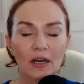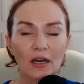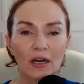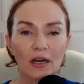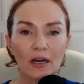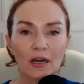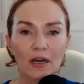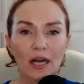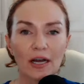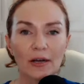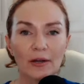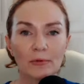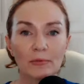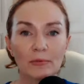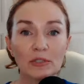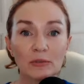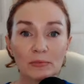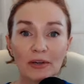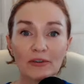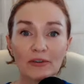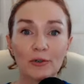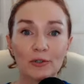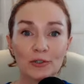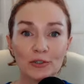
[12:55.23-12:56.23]
it was
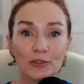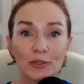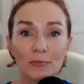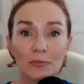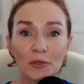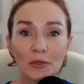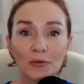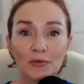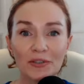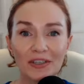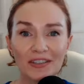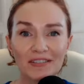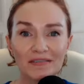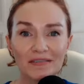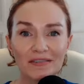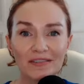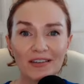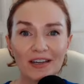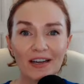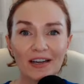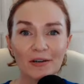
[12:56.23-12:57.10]
my first communion.